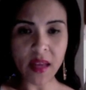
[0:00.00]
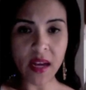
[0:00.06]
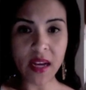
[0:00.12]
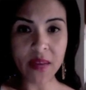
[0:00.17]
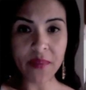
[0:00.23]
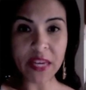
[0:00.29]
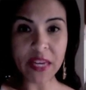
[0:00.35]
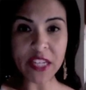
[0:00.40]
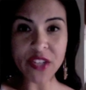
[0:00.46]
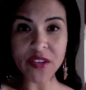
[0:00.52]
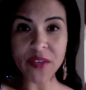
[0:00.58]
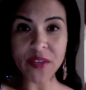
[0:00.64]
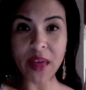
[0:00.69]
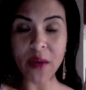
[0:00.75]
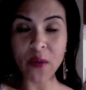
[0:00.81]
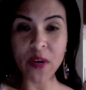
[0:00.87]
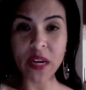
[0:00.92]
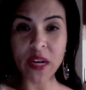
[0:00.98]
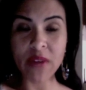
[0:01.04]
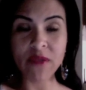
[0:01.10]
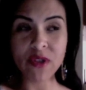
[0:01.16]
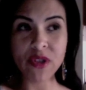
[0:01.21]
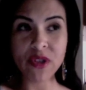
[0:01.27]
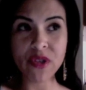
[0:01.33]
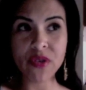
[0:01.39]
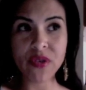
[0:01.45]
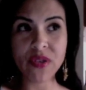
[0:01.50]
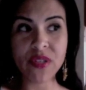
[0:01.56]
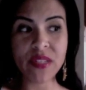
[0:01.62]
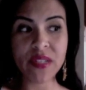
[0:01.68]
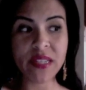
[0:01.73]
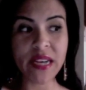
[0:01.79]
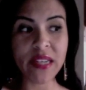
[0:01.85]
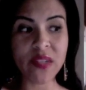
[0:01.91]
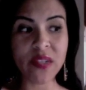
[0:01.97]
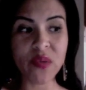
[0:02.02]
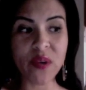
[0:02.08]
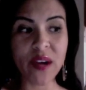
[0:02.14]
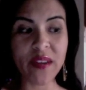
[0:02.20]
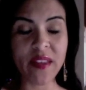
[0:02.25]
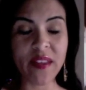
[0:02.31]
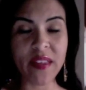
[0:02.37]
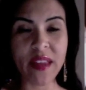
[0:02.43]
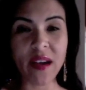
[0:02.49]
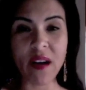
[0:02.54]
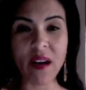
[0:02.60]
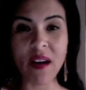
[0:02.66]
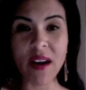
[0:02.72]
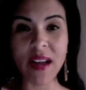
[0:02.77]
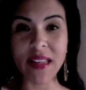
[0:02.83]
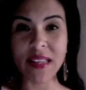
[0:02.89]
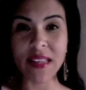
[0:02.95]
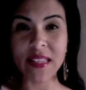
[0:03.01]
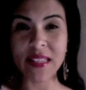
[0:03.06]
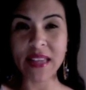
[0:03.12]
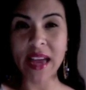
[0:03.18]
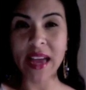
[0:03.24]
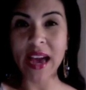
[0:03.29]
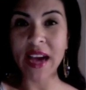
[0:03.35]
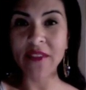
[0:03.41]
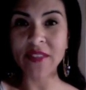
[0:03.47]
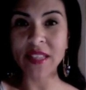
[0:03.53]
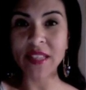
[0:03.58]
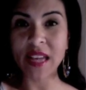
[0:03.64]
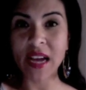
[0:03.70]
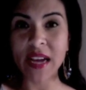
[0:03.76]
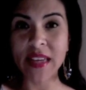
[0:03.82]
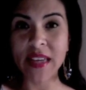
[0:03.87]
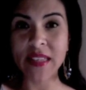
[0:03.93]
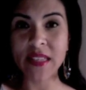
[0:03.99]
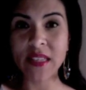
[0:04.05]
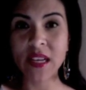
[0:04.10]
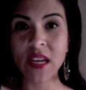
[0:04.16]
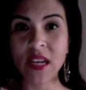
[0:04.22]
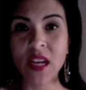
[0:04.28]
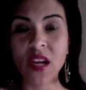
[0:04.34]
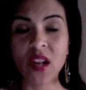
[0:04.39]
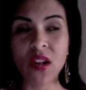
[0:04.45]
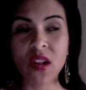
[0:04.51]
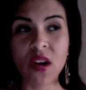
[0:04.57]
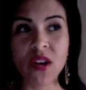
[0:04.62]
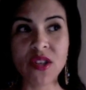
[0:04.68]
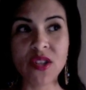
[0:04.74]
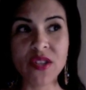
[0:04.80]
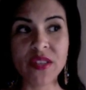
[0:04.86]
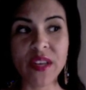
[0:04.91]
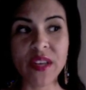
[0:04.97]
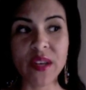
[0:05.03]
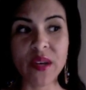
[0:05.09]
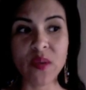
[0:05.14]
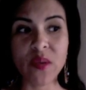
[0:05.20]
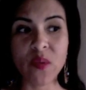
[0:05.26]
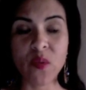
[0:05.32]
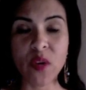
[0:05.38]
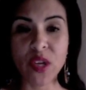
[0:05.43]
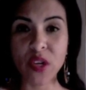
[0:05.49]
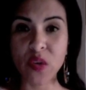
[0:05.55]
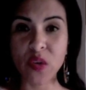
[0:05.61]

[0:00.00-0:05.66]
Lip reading: Make sure that whatever shoes you decide to wear, that they are at least a half size larger than what your